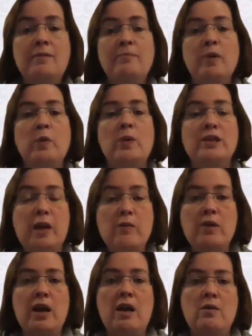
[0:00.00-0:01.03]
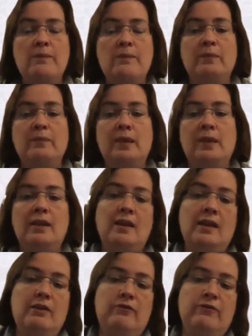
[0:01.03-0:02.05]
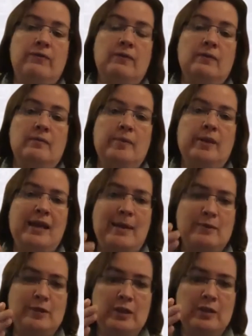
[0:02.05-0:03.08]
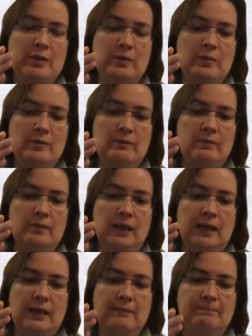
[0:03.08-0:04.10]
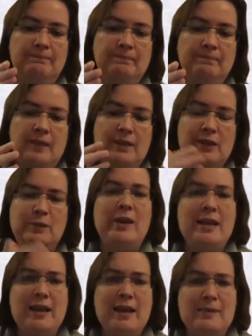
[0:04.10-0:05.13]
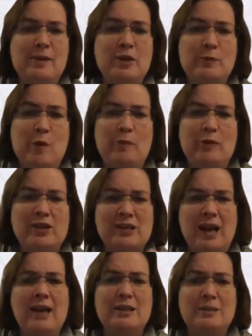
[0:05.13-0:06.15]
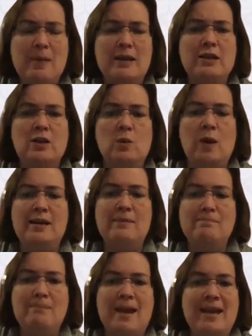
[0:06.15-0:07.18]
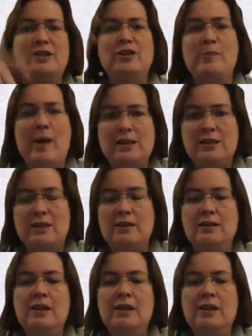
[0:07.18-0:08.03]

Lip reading: But we don't know if being able to speak in a much more precise medical way makes you better,